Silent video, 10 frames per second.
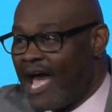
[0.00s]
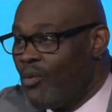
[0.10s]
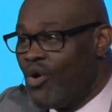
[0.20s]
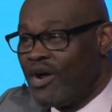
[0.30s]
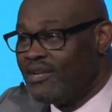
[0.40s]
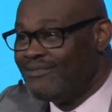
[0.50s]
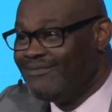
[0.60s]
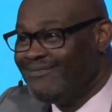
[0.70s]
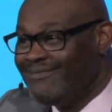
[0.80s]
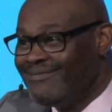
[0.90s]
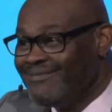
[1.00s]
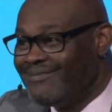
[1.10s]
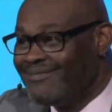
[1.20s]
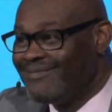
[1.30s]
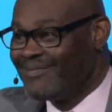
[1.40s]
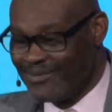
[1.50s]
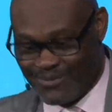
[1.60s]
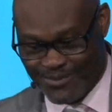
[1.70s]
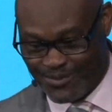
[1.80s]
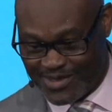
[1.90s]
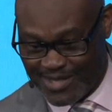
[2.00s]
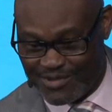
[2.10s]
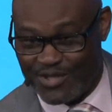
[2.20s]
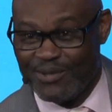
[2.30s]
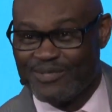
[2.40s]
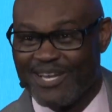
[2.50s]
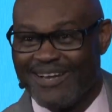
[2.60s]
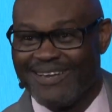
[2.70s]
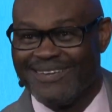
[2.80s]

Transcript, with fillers: I want with them shoes on.